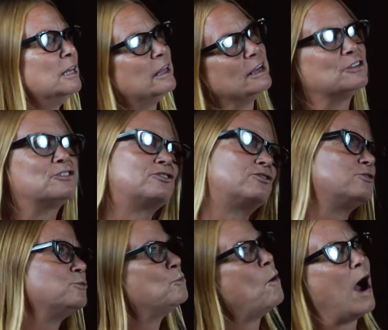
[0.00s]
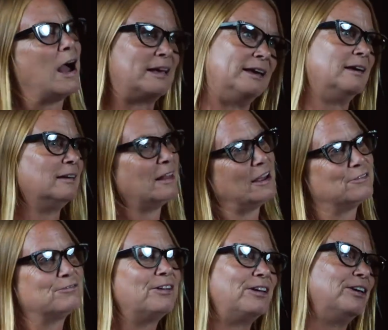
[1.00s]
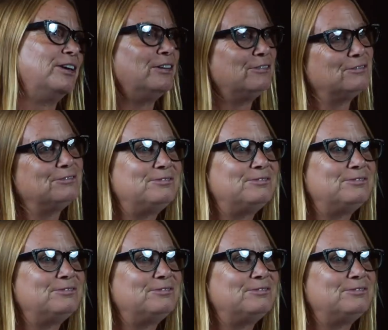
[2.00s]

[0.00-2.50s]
like walking like really